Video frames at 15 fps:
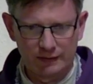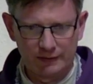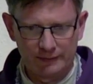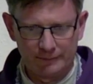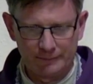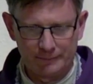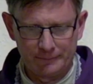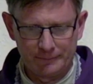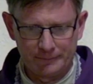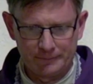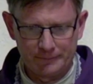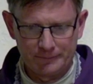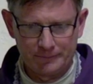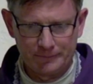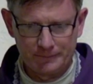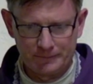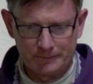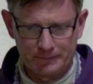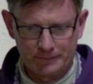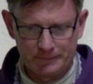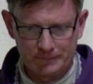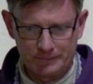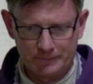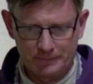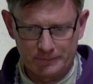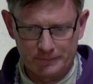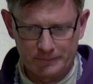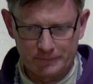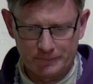(silence)